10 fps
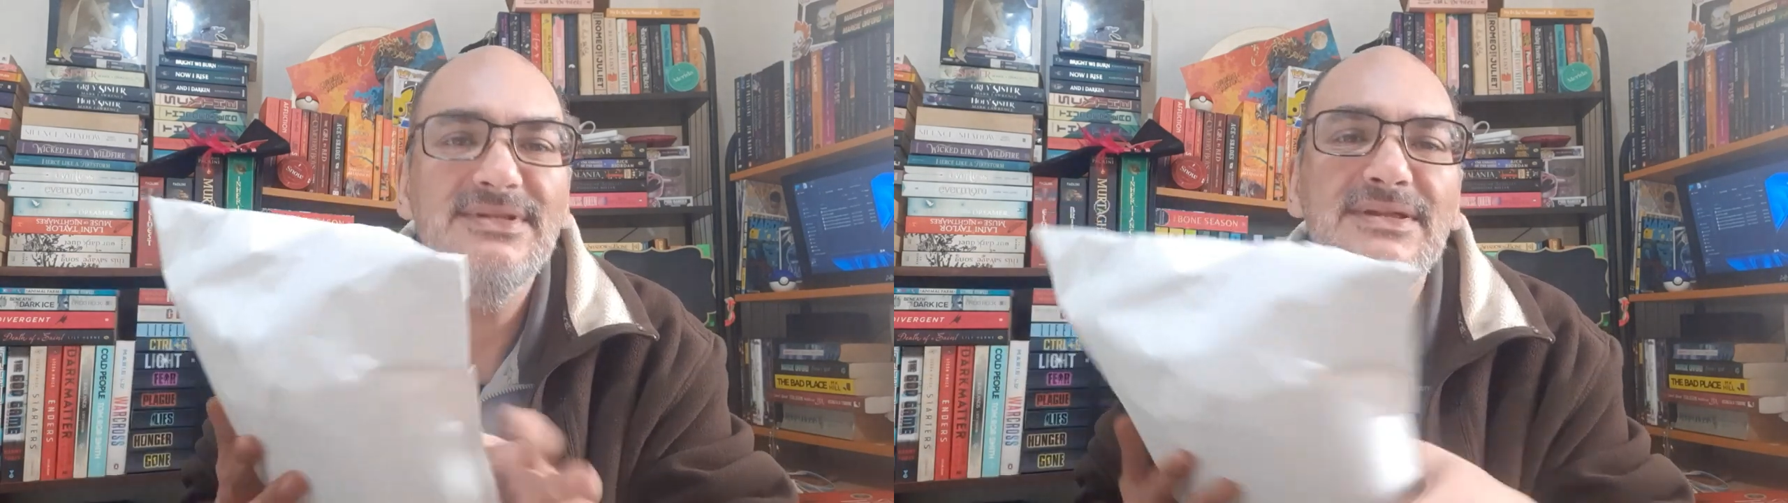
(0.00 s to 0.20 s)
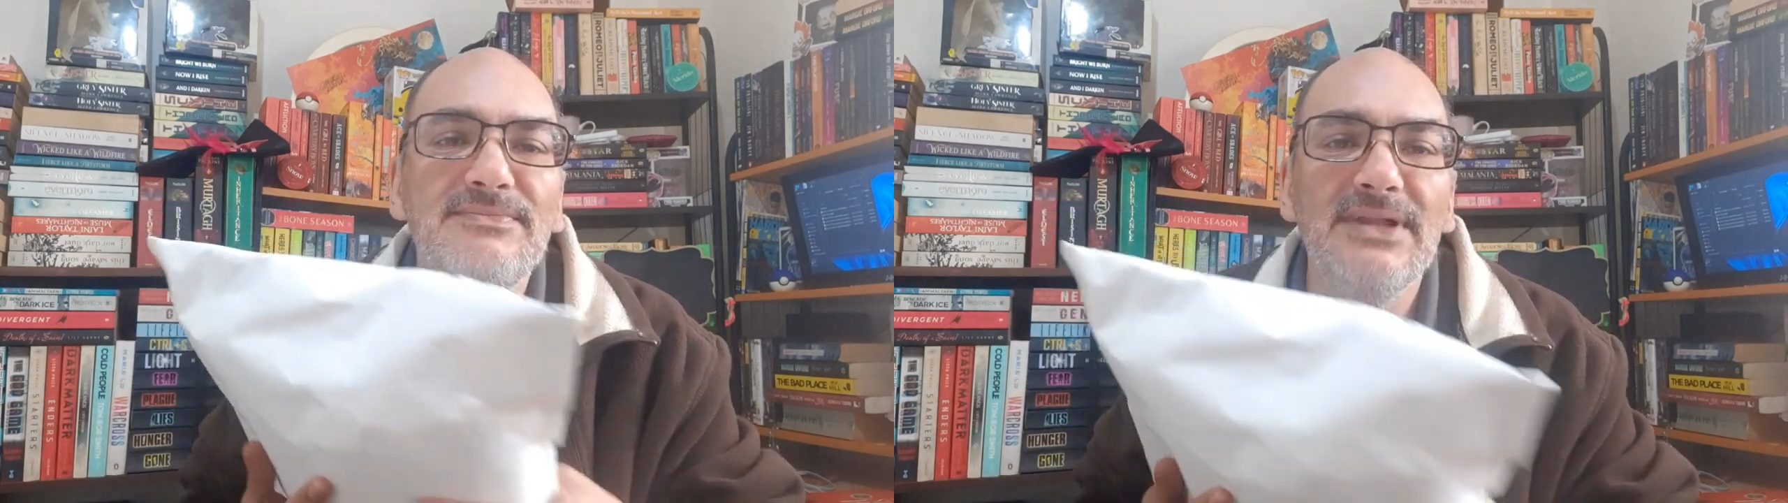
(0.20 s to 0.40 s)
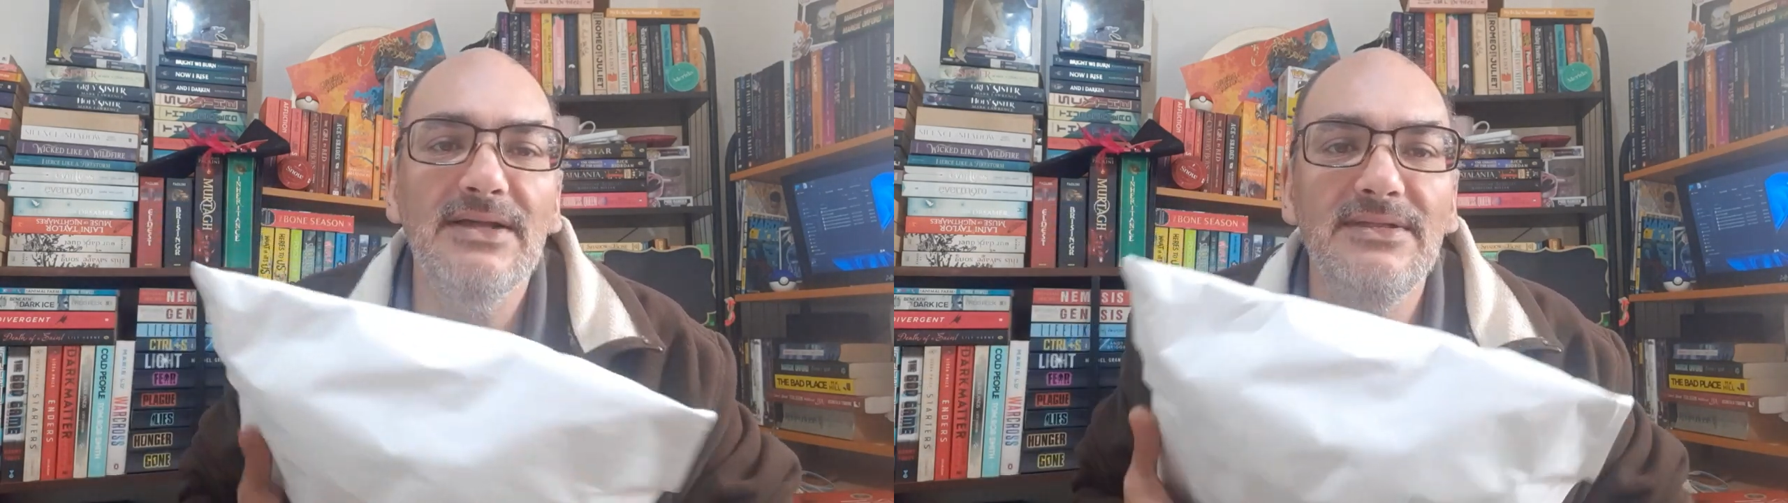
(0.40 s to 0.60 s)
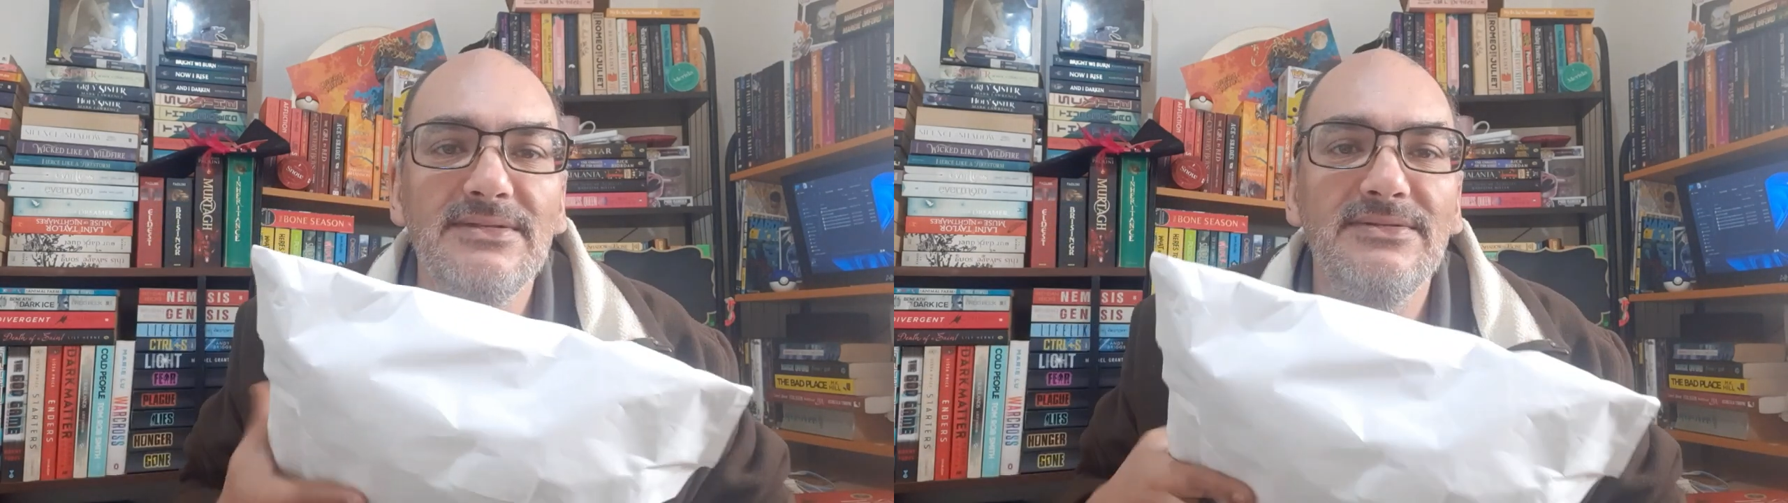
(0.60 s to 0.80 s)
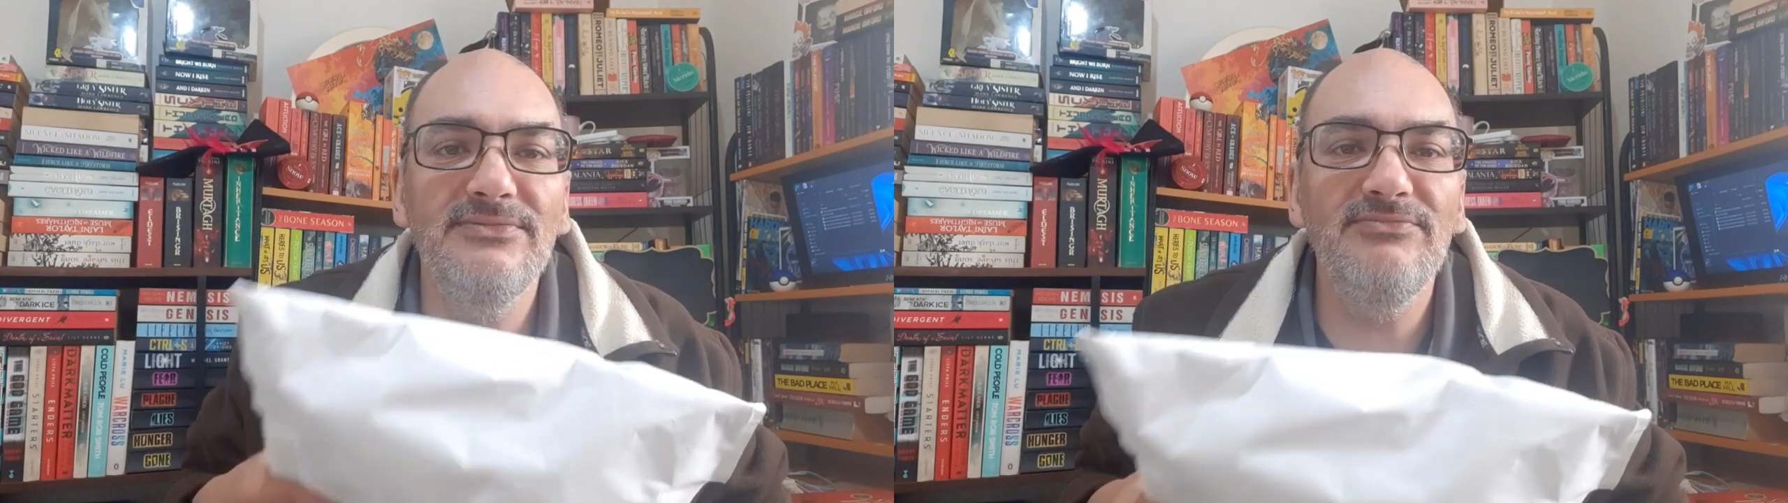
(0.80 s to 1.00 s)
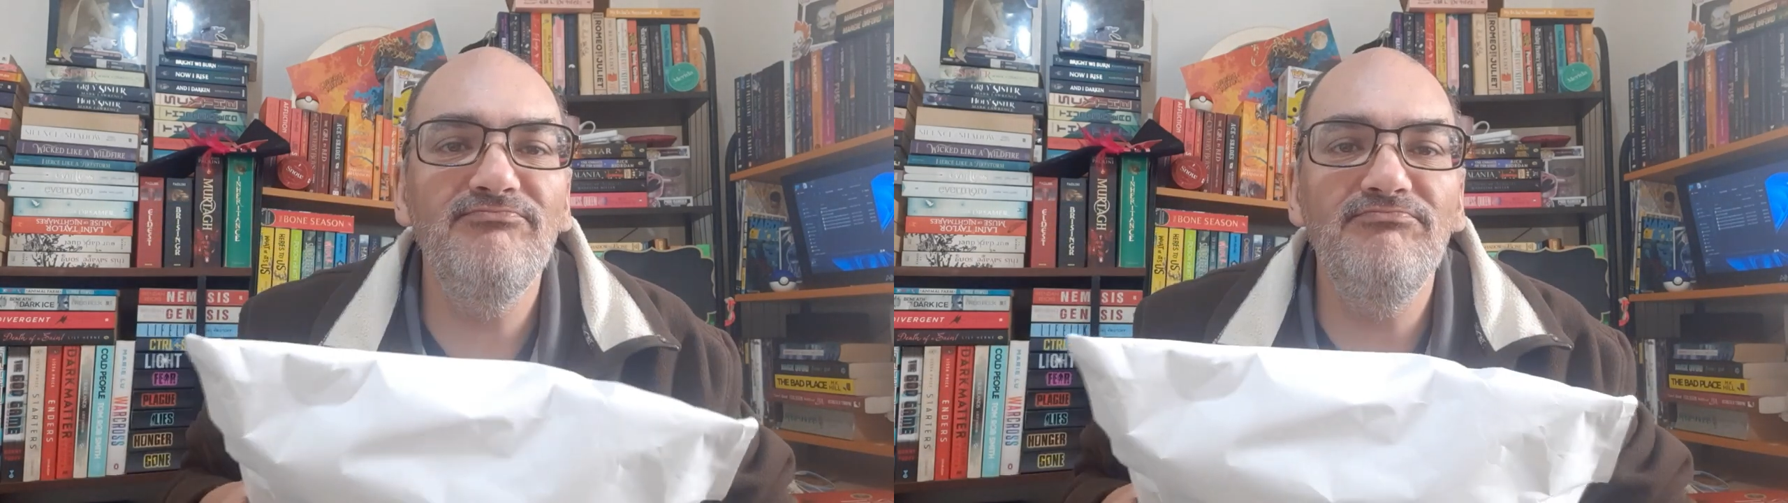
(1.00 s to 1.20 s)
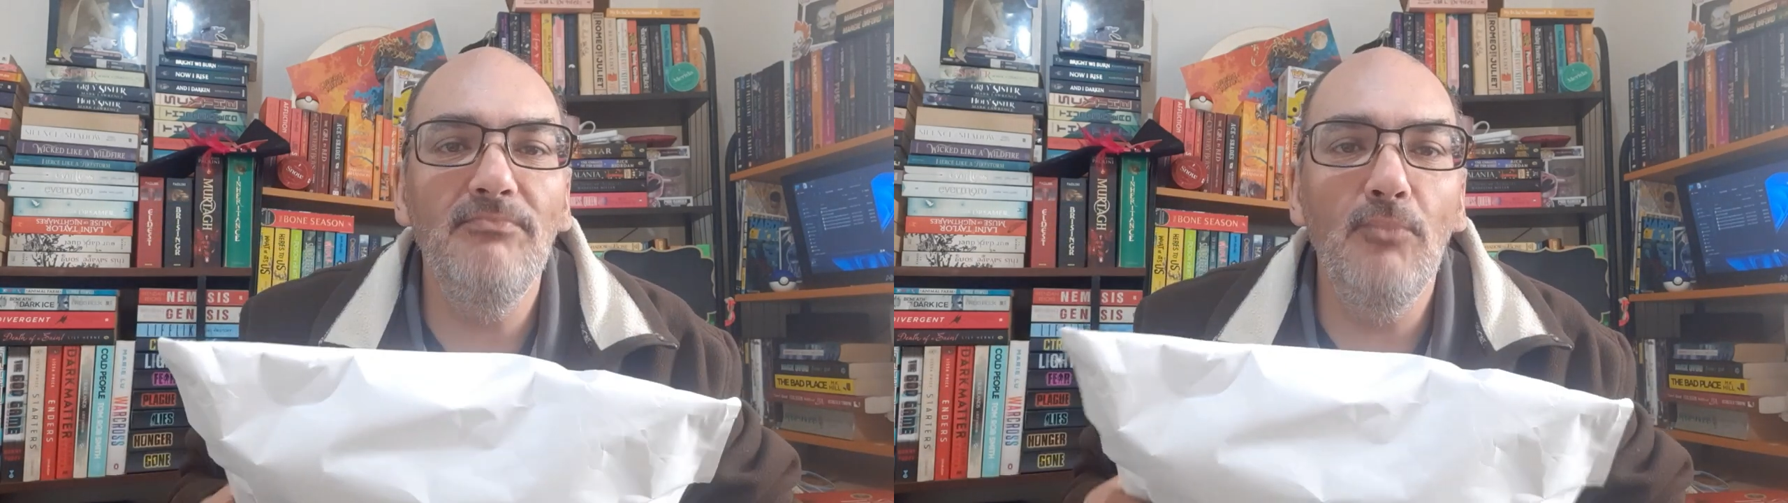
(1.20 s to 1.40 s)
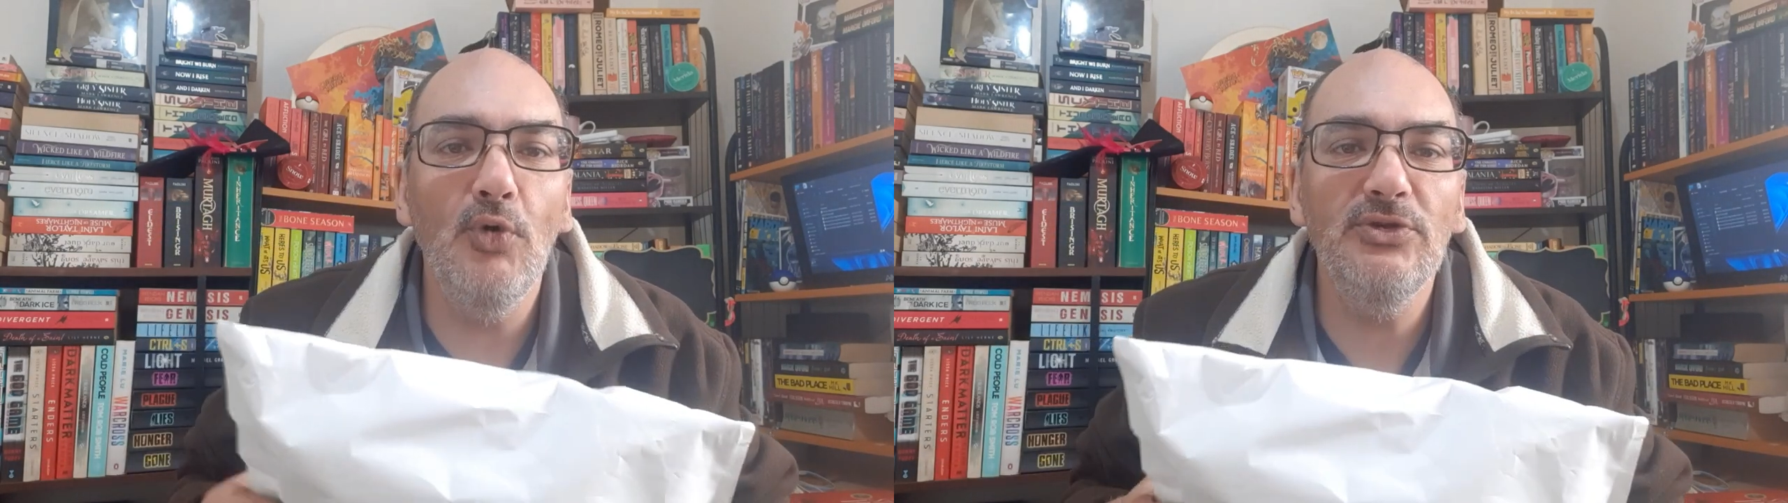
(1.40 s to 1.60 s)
seems like this more